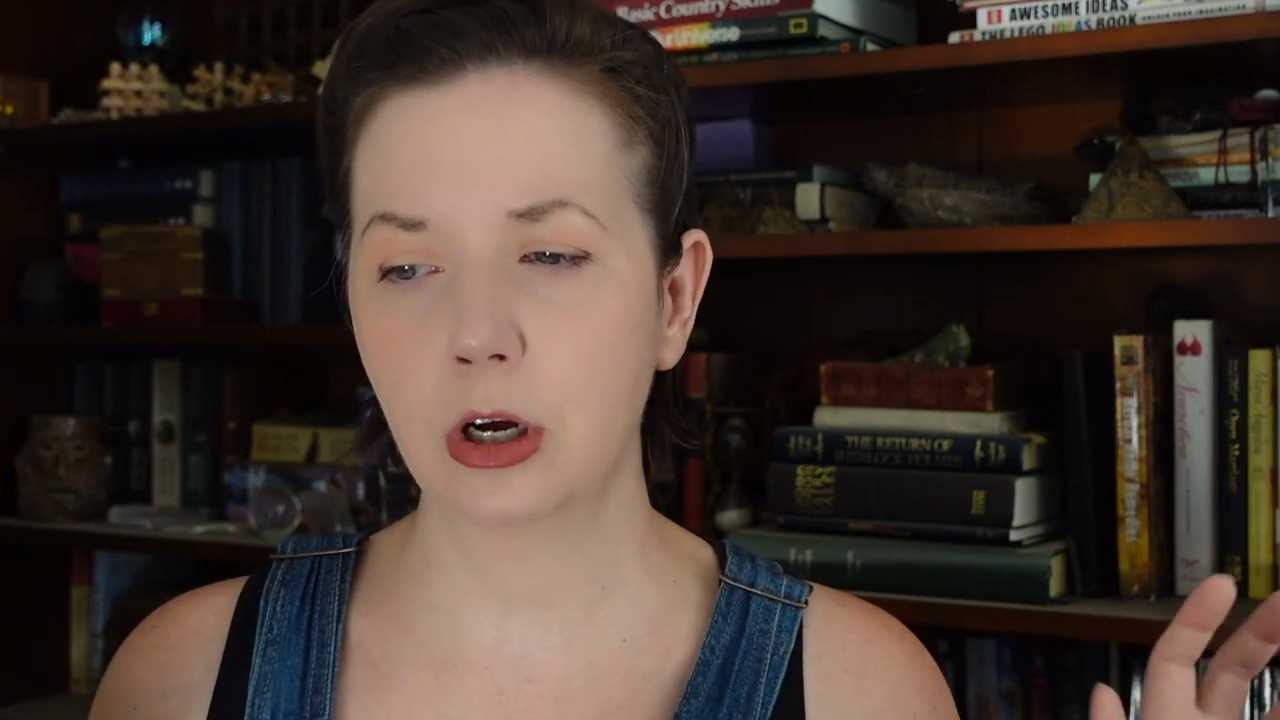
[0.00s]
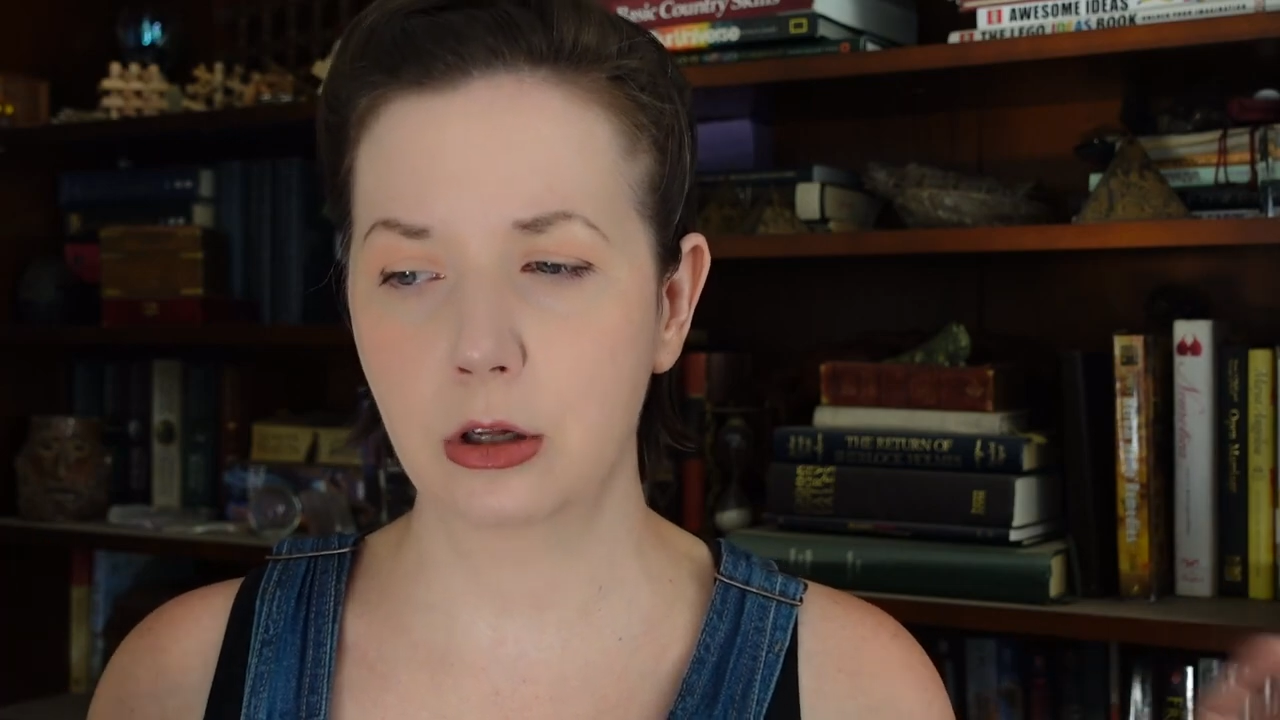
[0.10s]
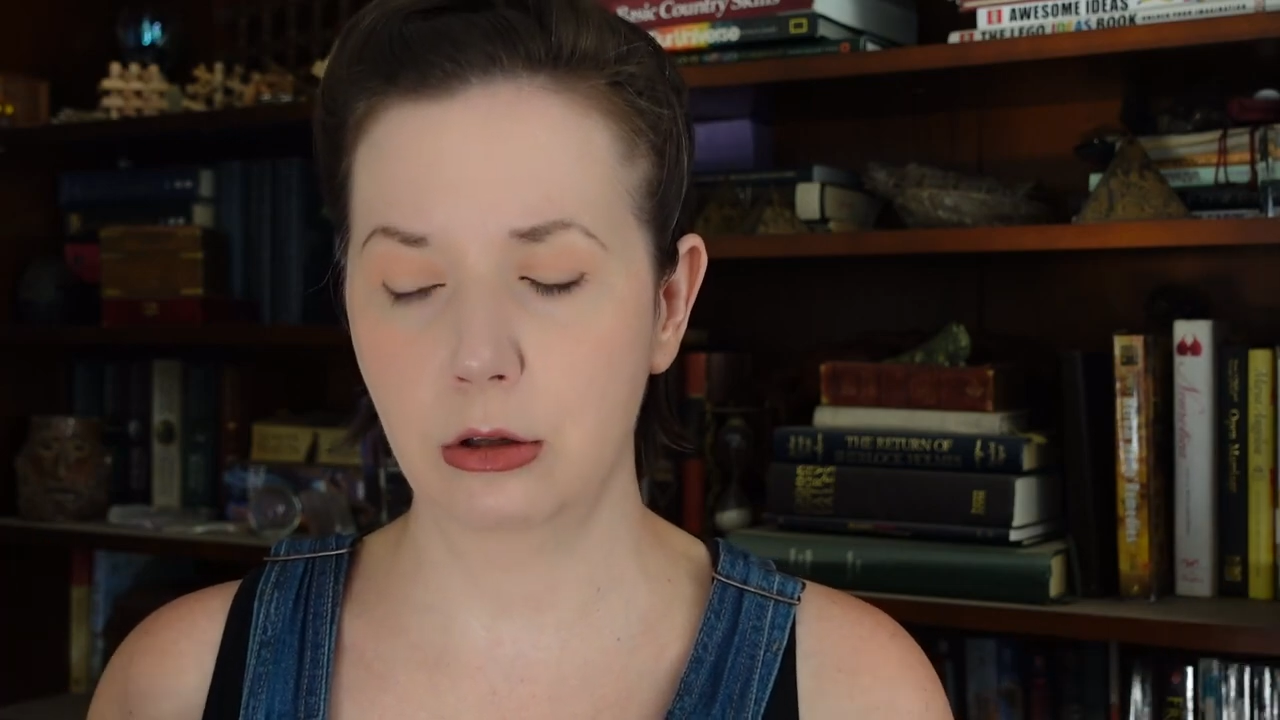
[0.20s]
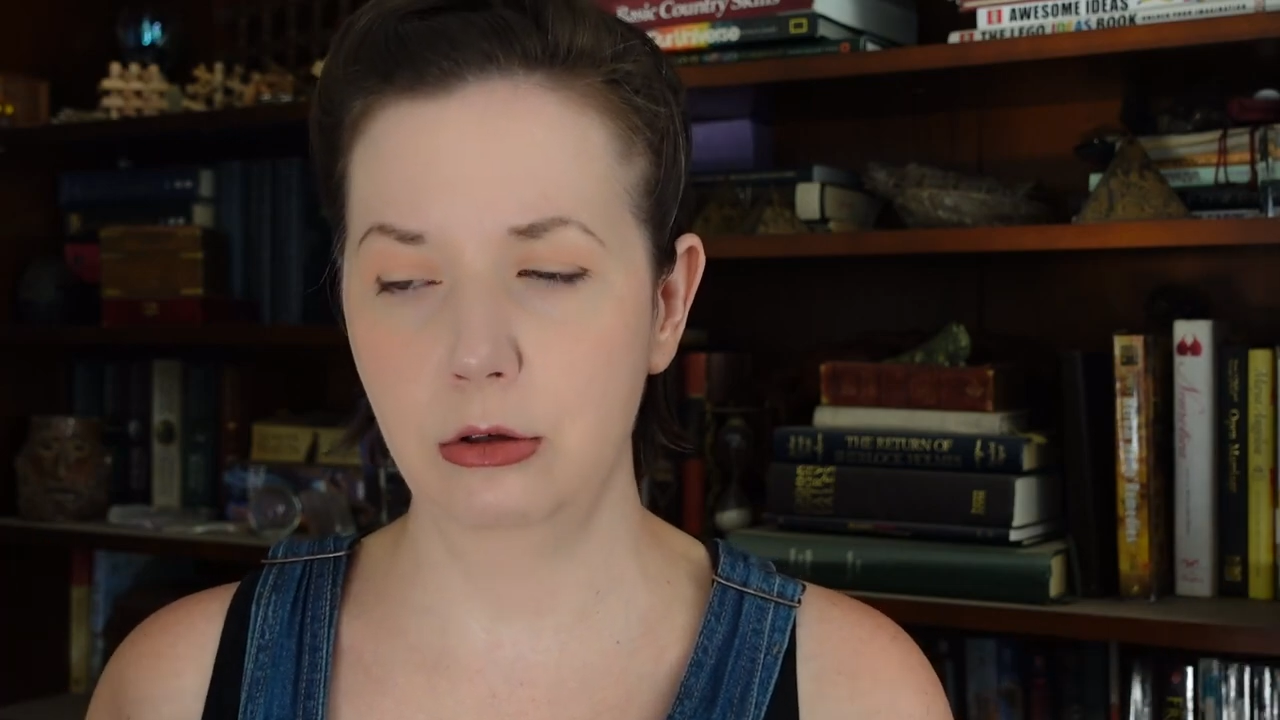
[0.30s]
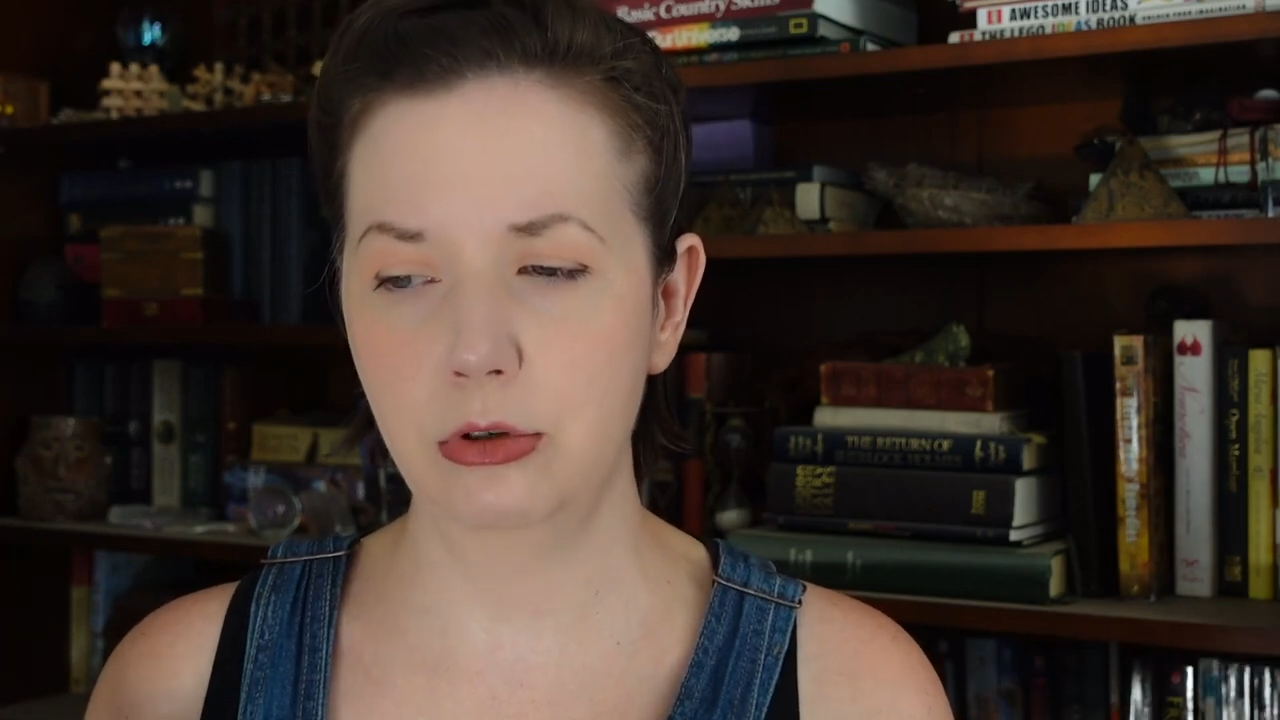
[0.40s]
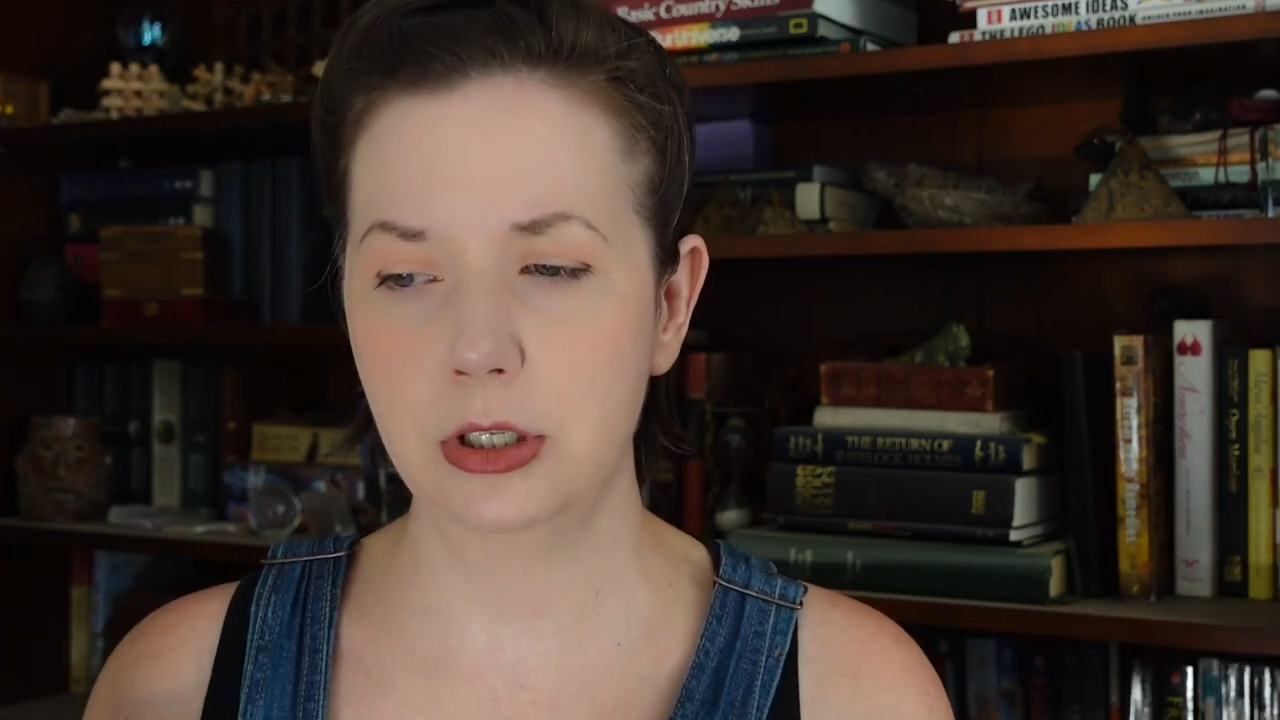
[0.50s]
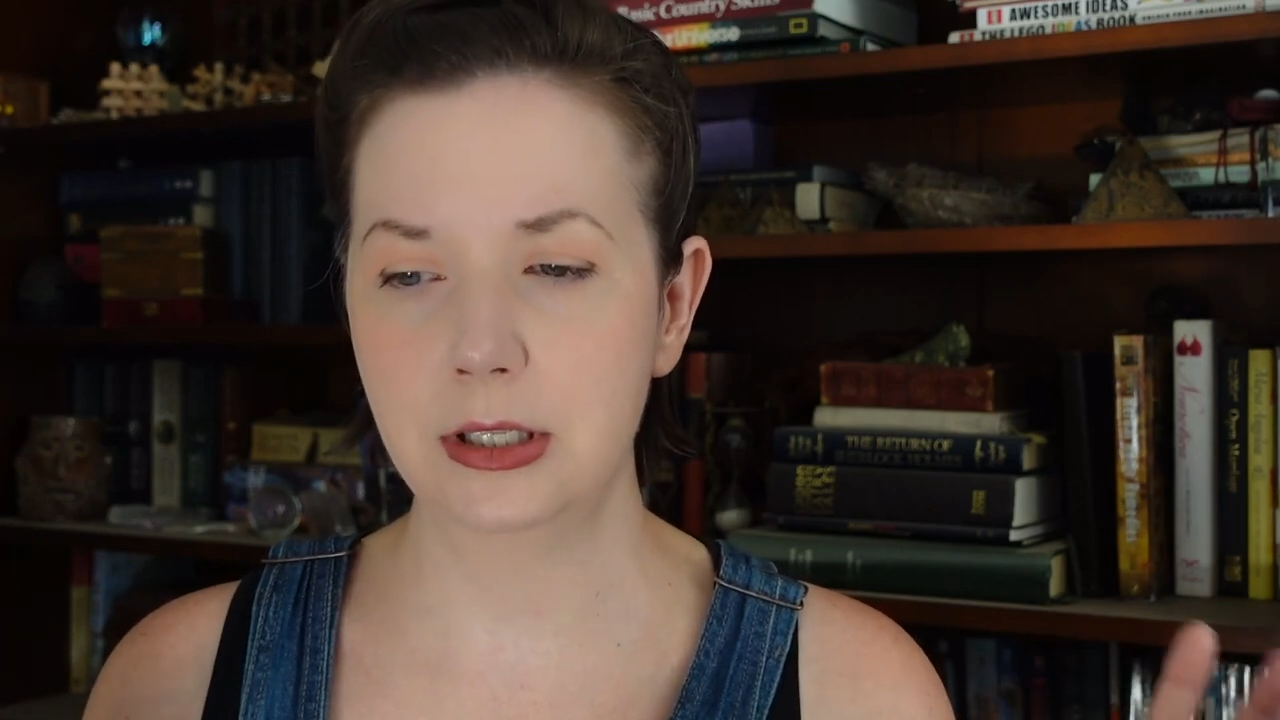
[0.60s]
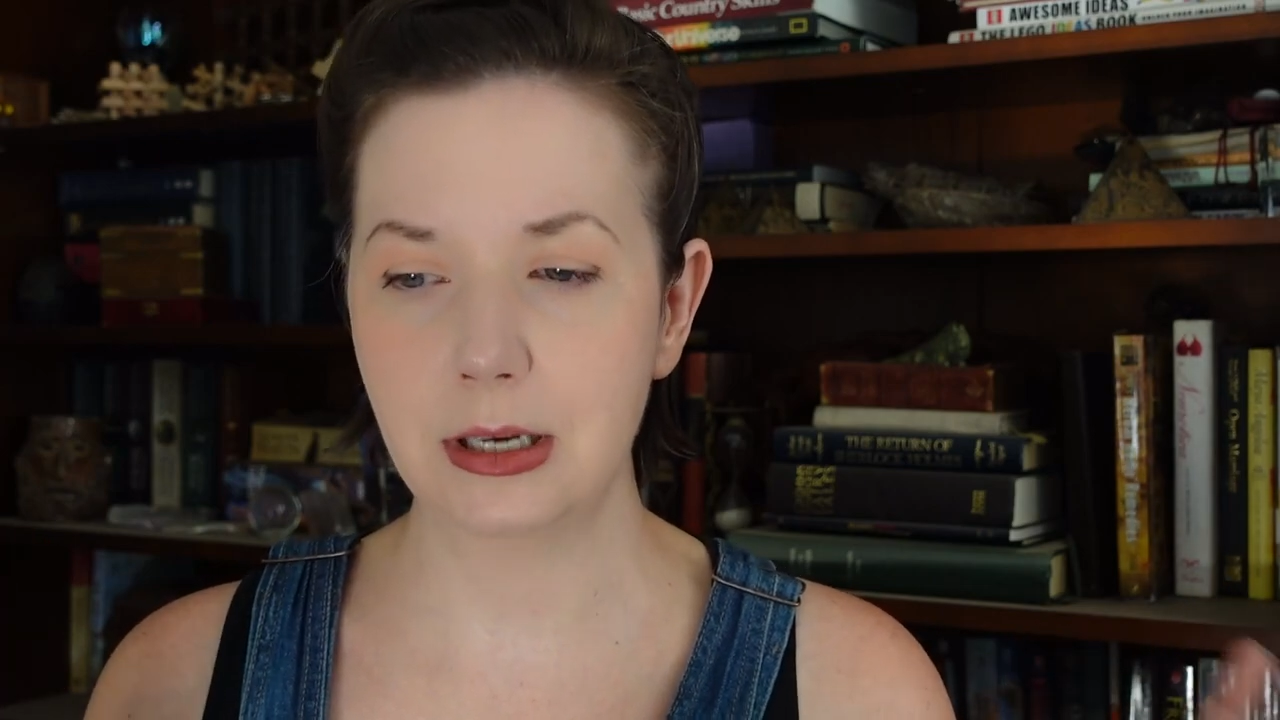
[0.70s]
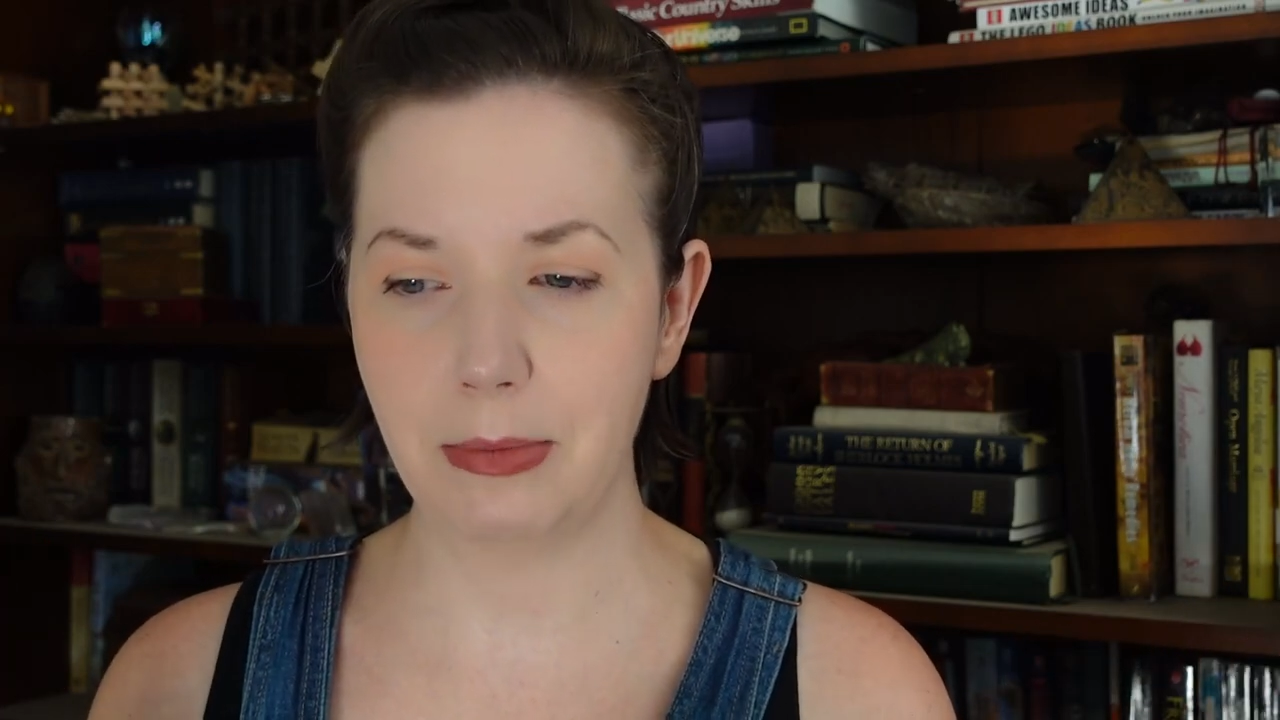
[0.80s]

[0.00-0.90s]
conclusions